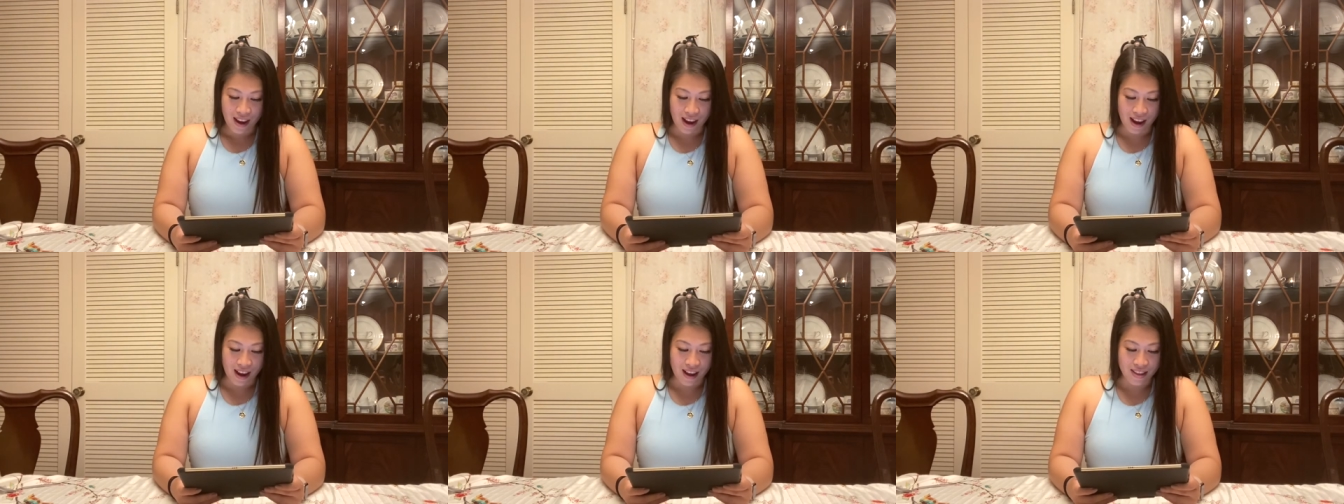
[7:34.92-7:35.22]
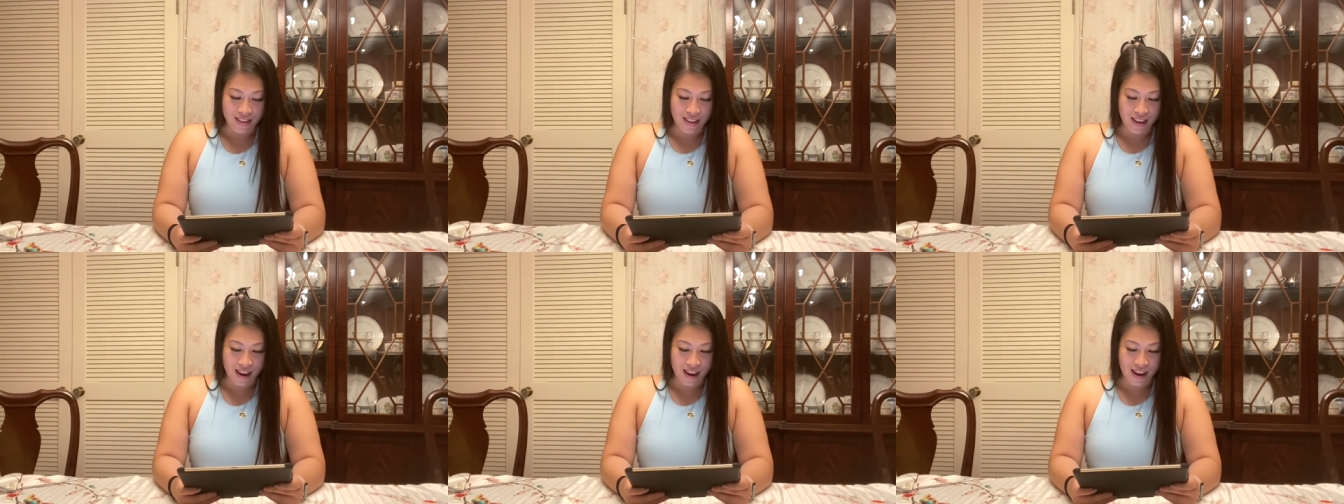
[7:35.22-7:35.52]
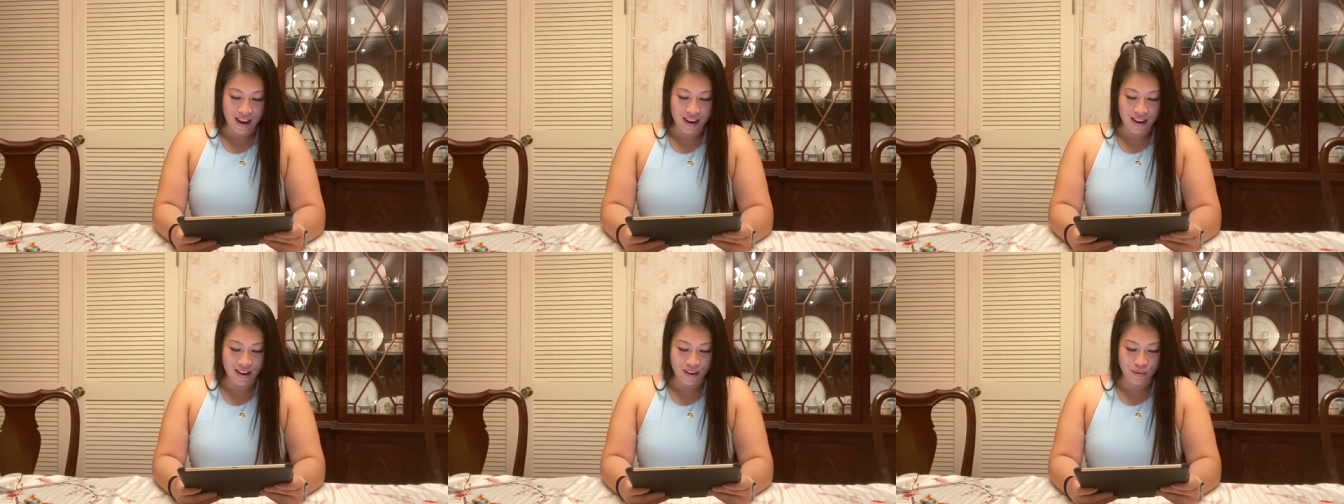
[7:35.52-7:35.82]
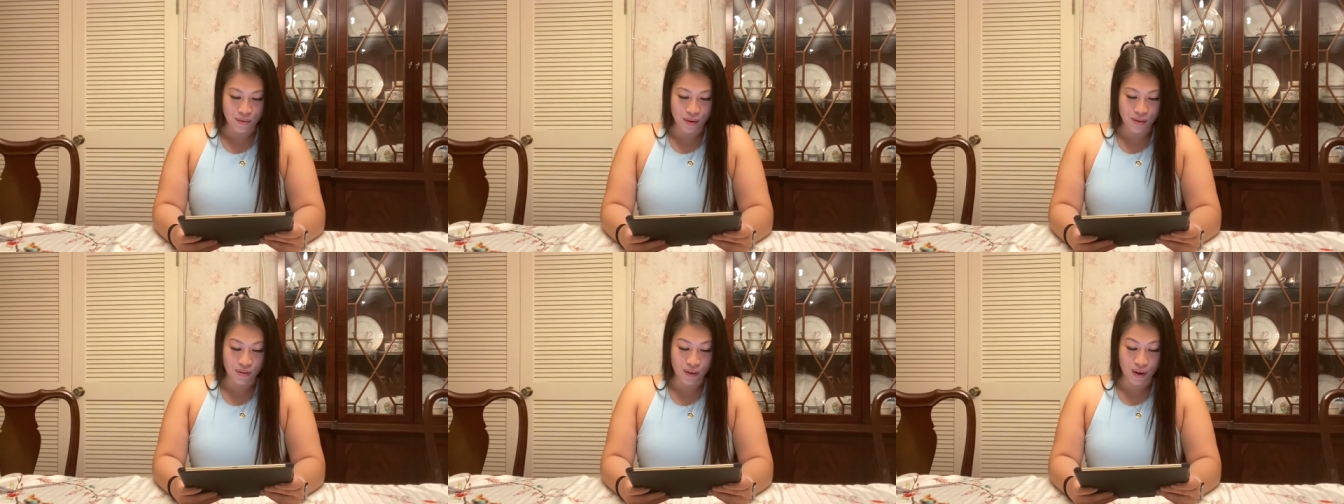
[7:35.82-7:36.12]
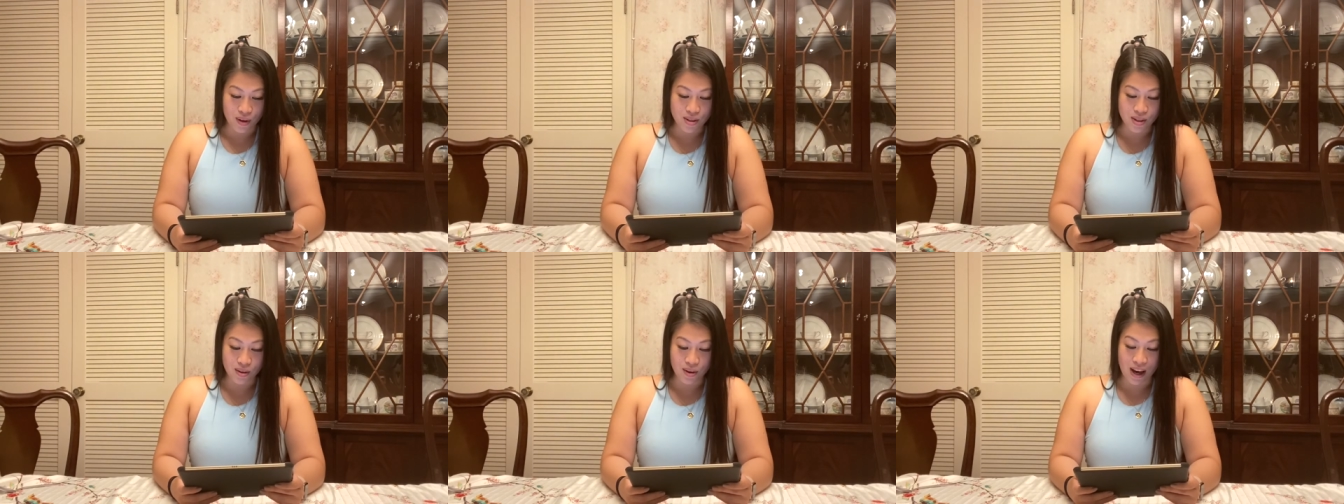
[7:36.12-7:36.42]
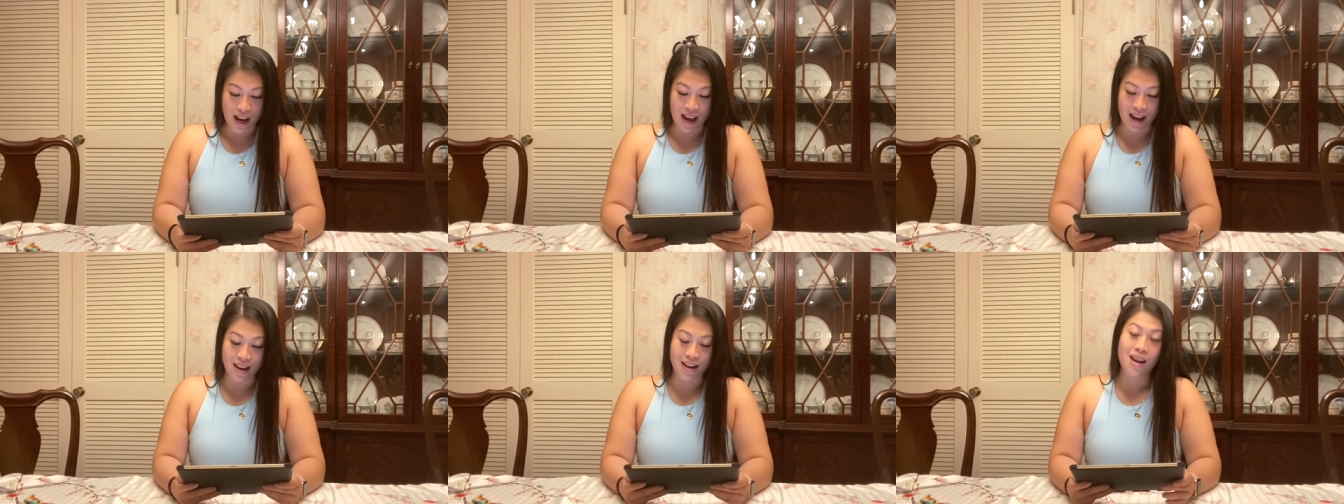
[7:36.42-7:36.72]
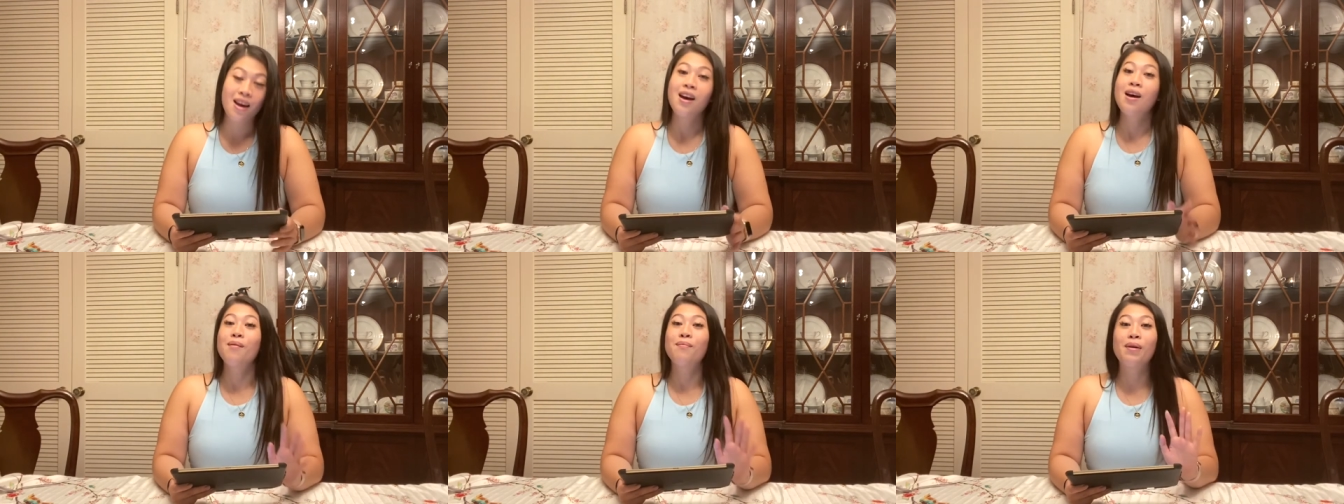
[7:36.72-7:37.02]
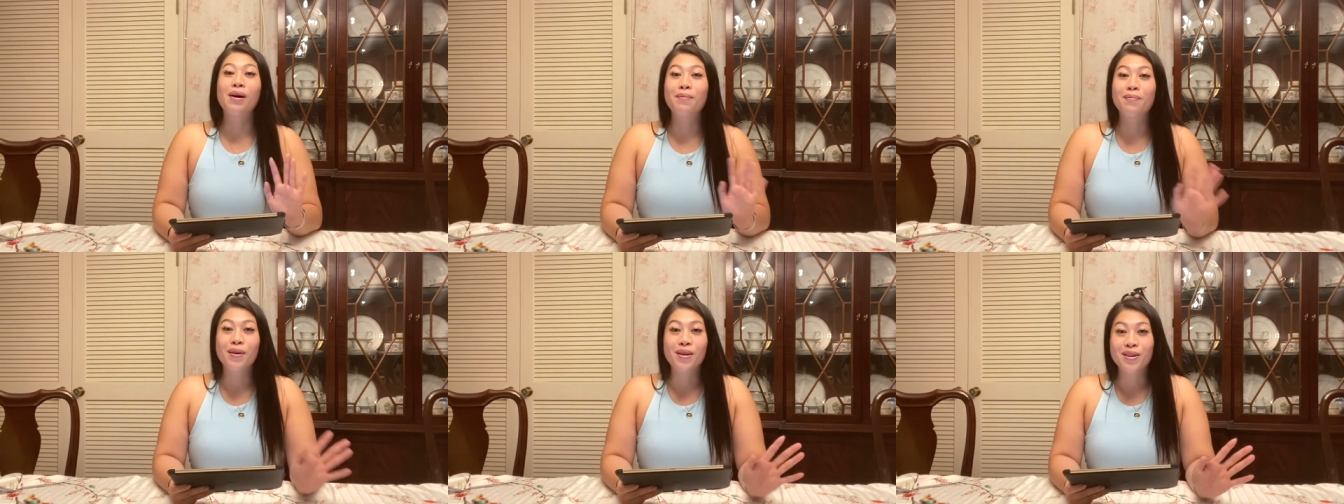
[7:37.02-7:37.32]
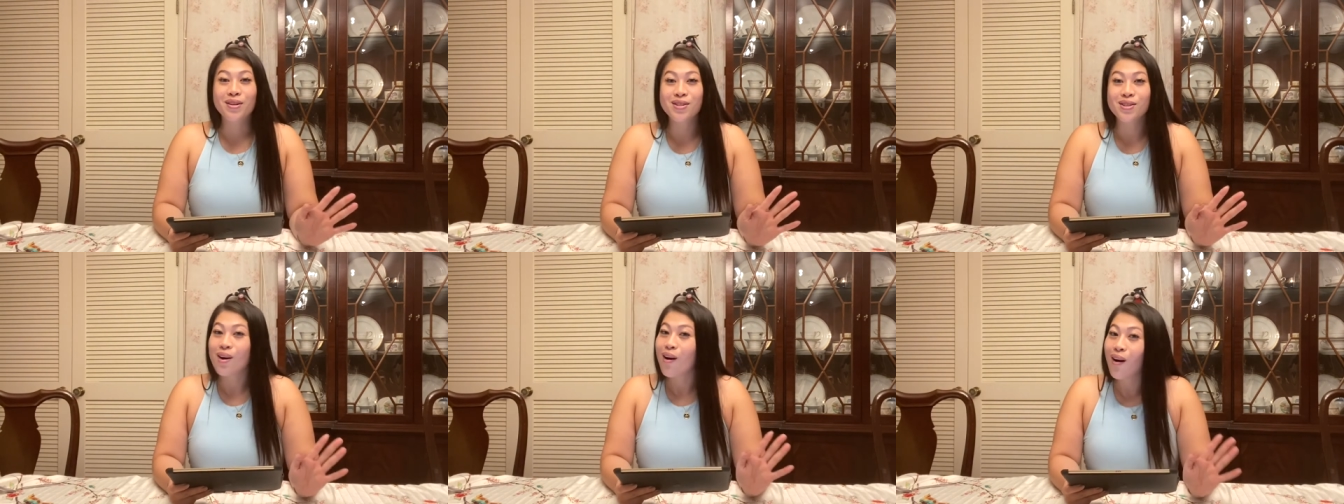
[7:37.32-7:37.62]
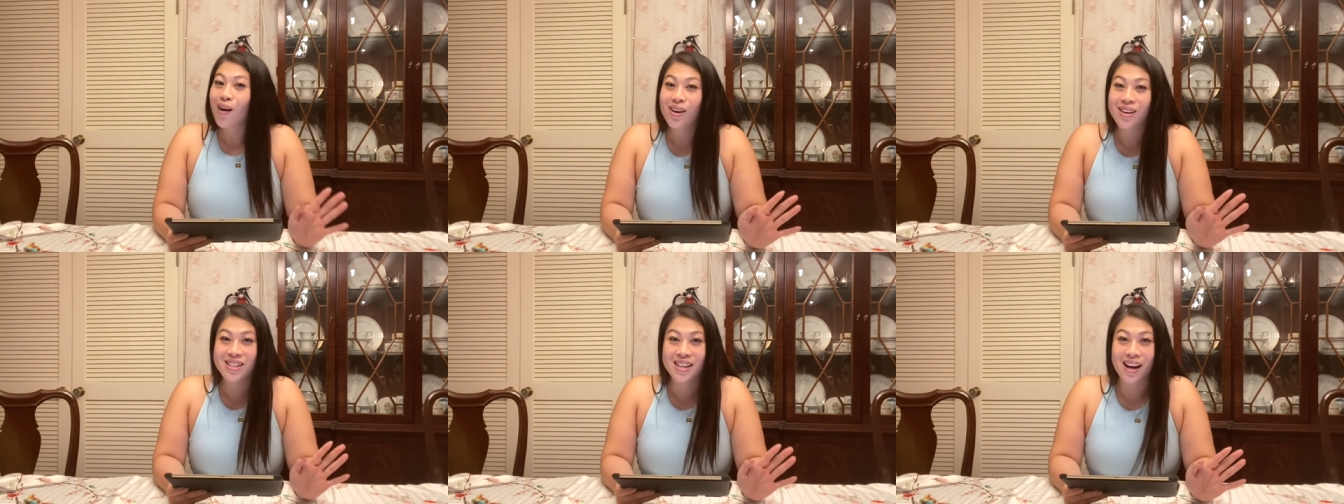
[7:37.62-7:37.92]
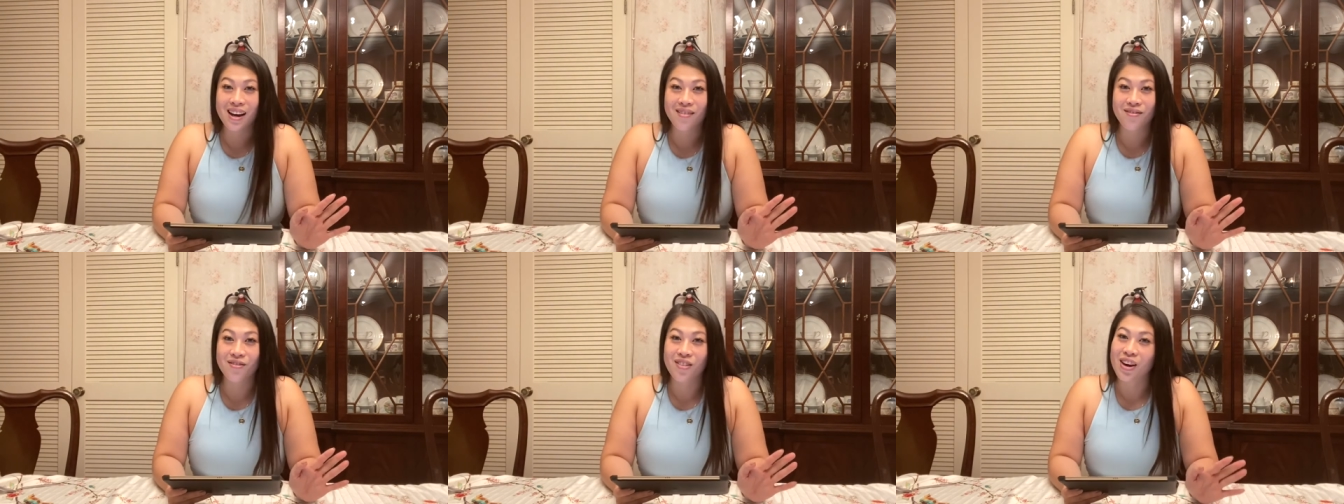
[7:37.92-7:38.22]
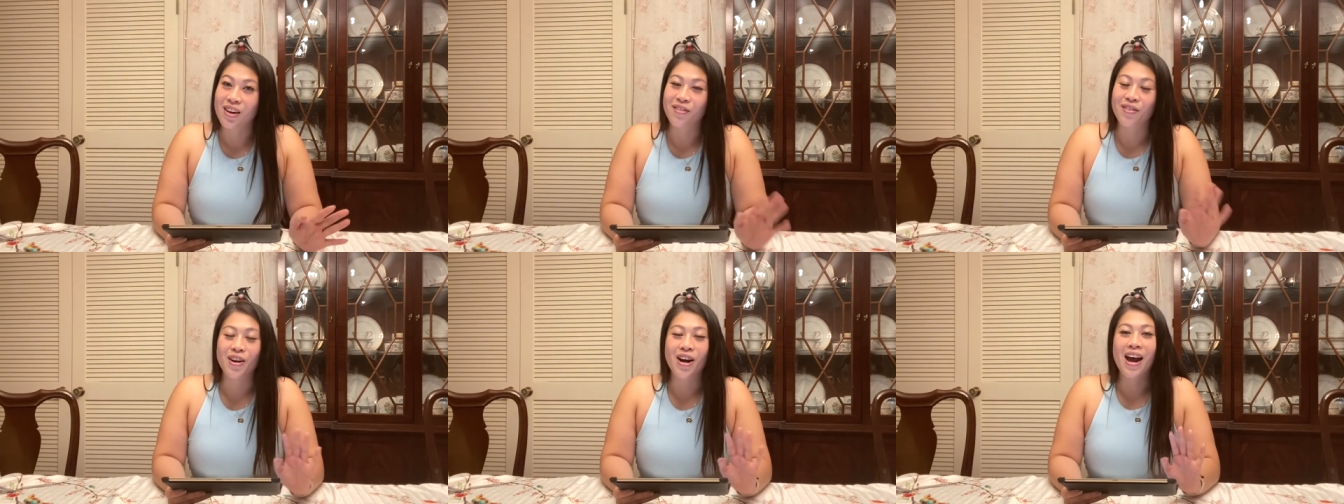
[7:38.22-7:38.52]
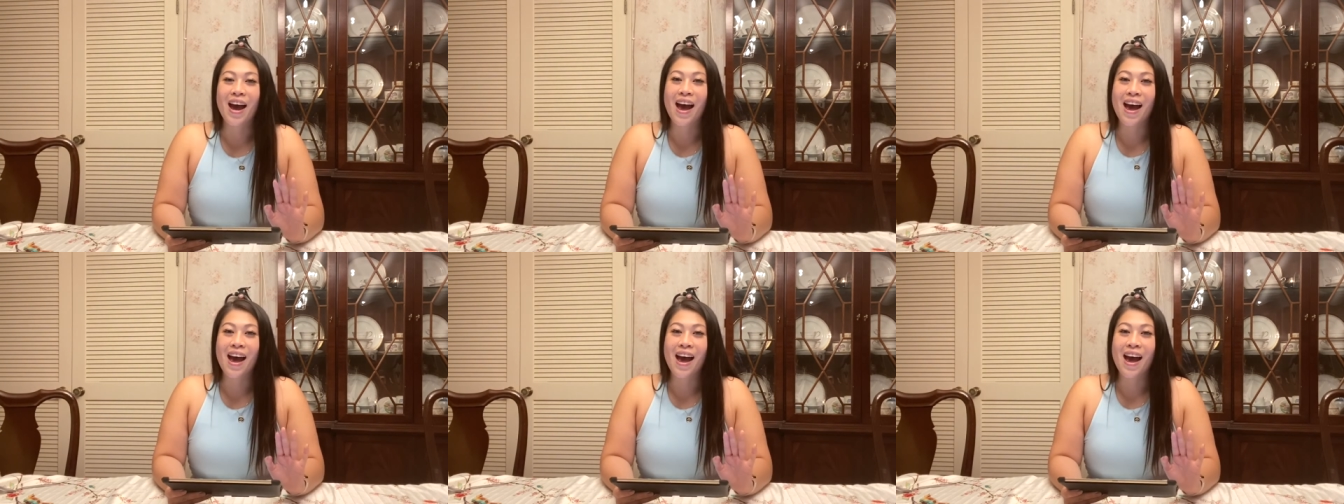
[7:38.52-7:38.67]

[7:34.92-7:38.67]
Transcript: And then we've also had my brother's all-time favorite,